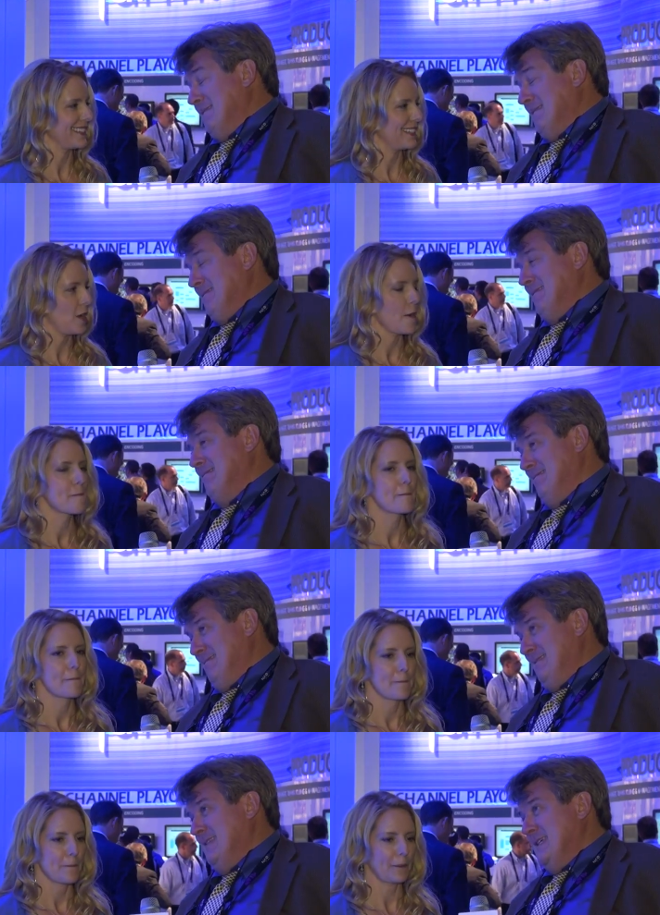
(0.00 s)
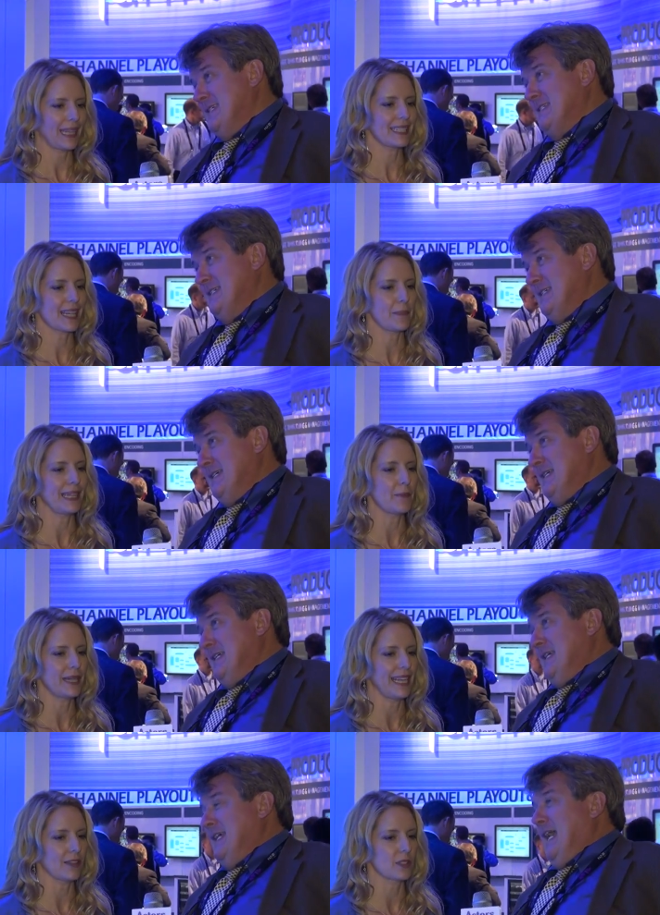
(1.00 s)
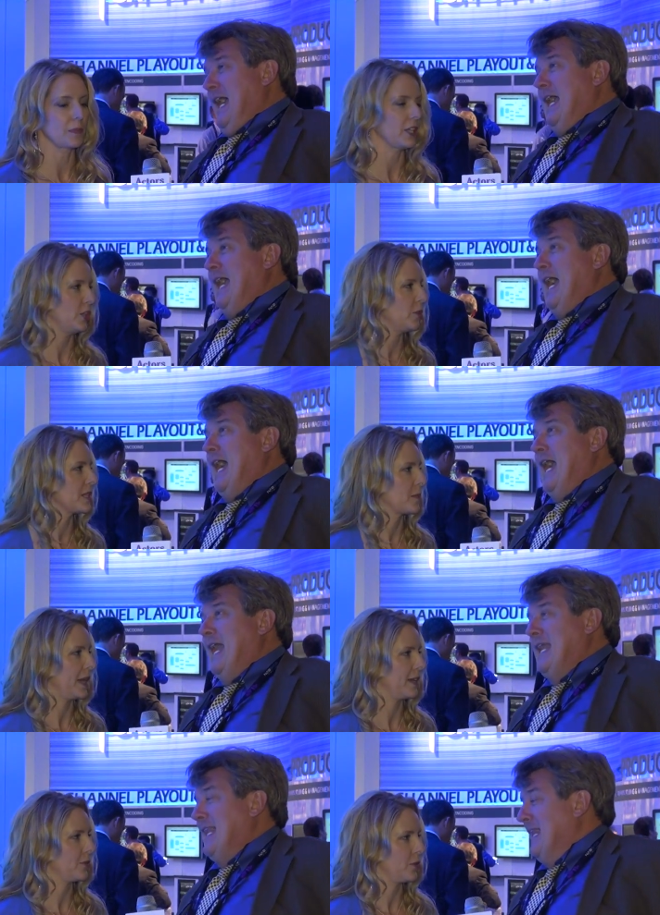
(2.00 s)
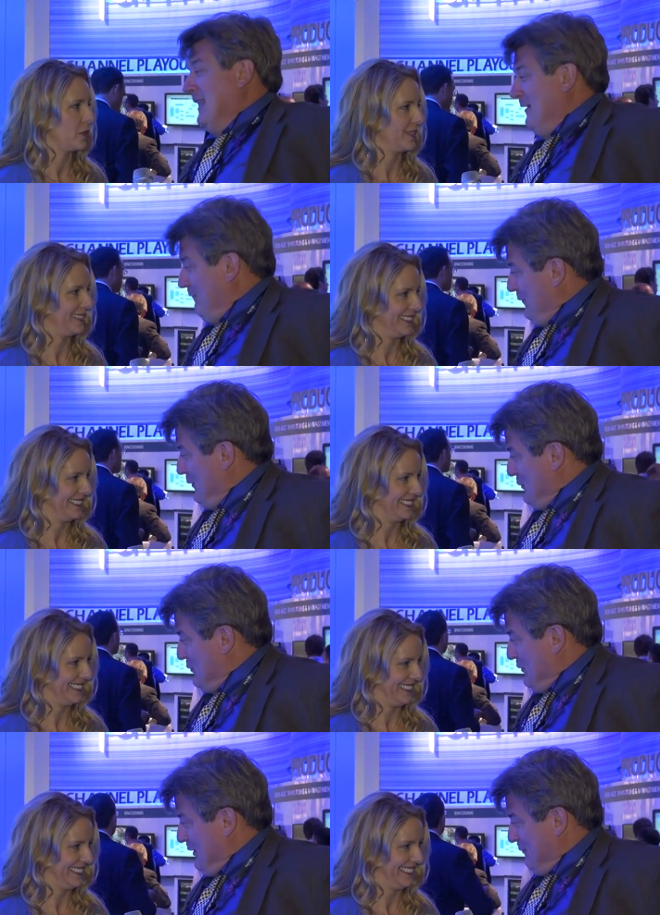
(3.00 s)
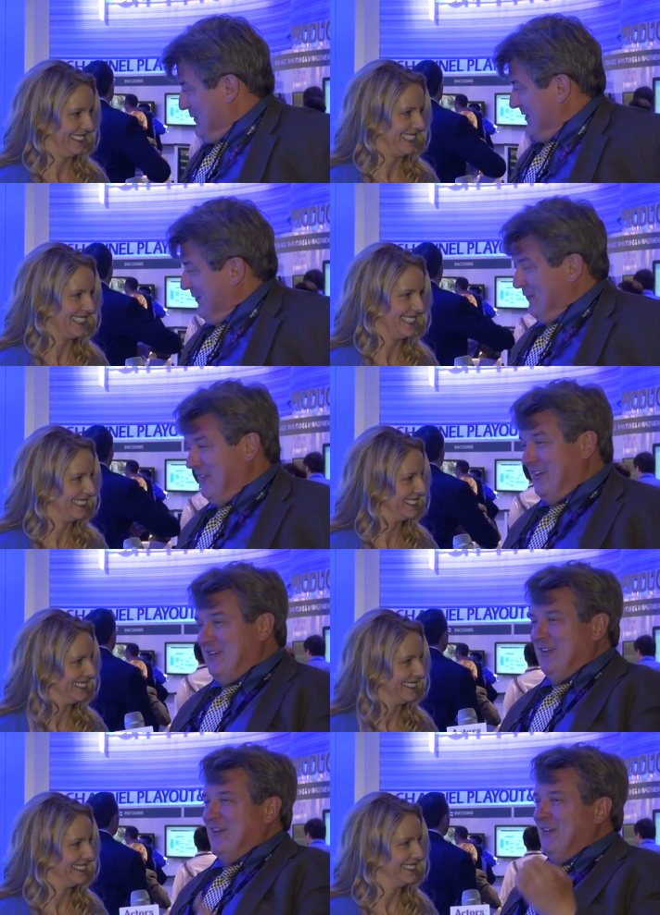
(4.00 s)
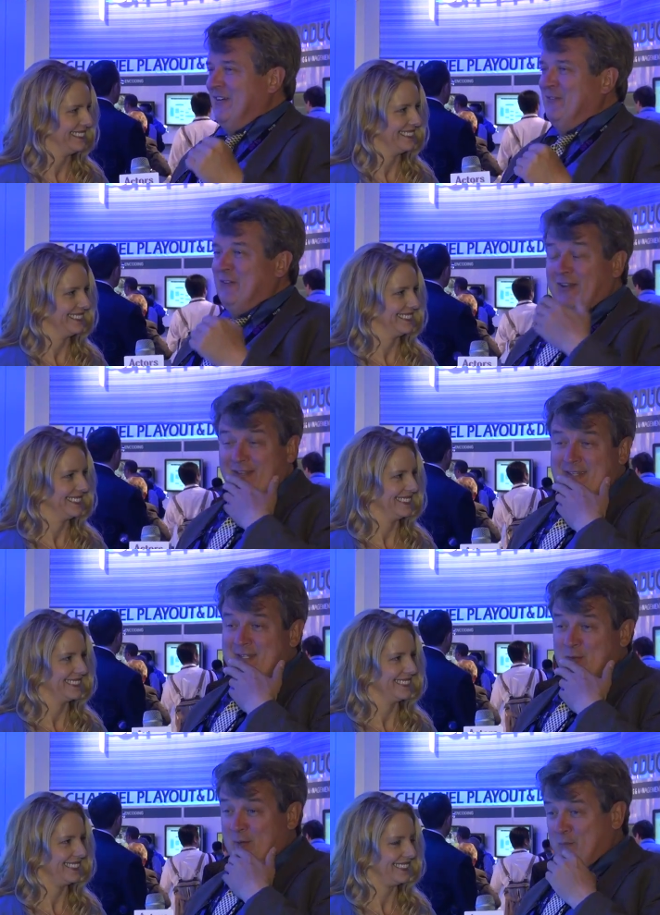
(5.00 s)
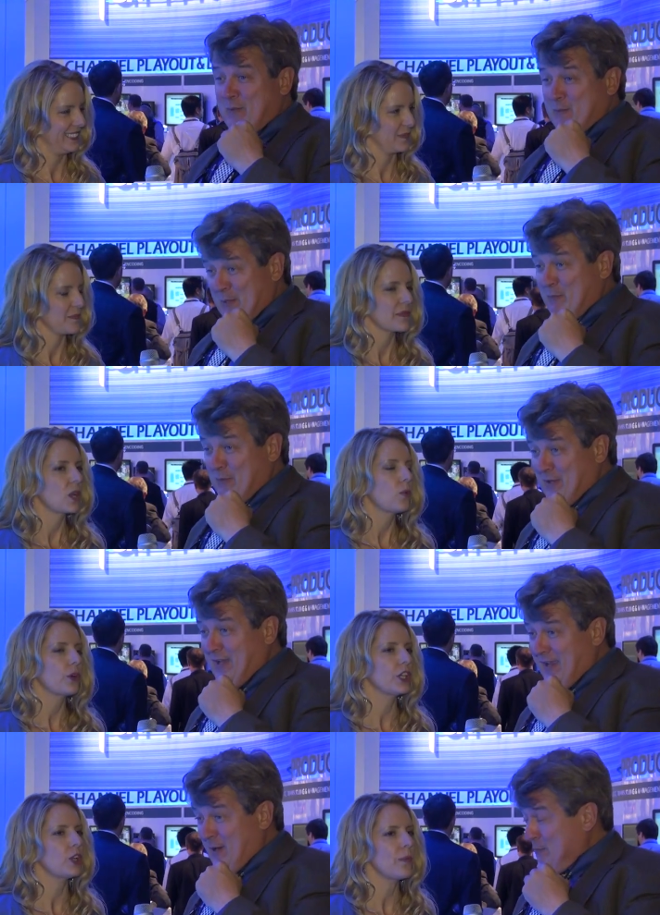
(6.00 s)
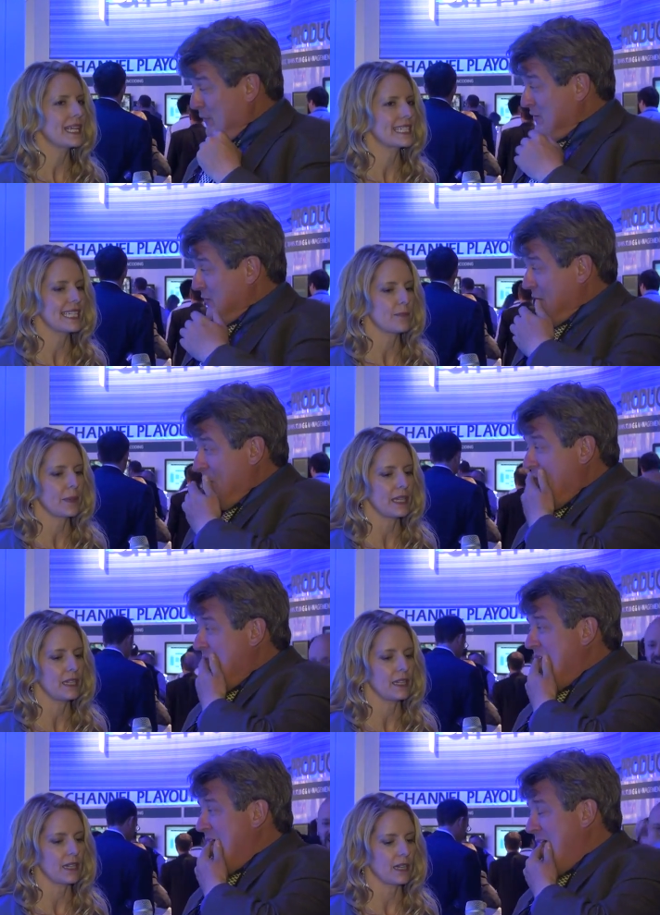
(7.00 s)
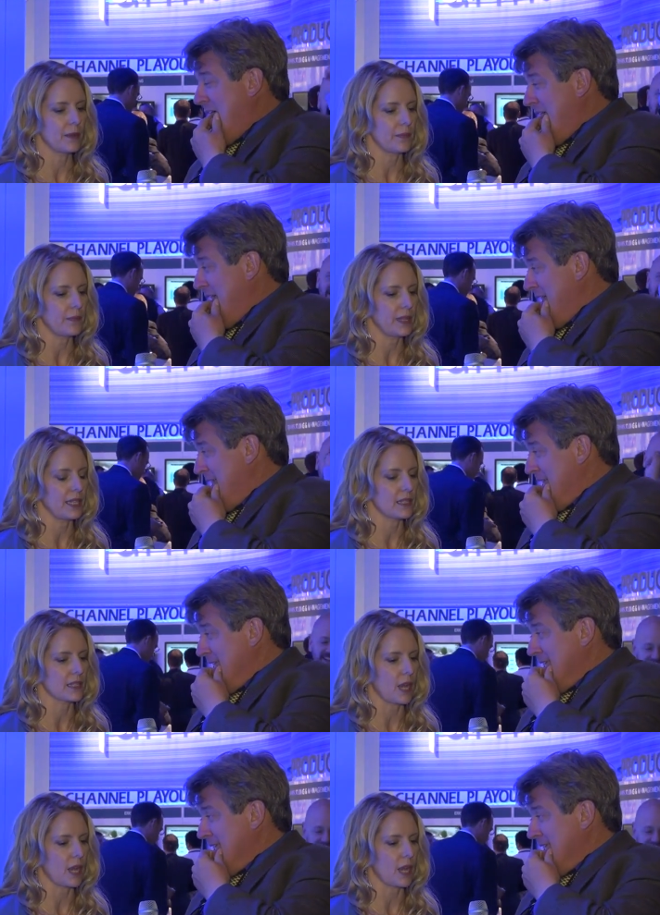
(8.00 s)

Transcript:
Speaker 1: yeah. to go anytime anybody else but you is paying I
Speaker 2: for it. I love those trips. I, I really do. Really? You want to pick me up at the well, you airport too? You know,
Speaker 1: my GP um, is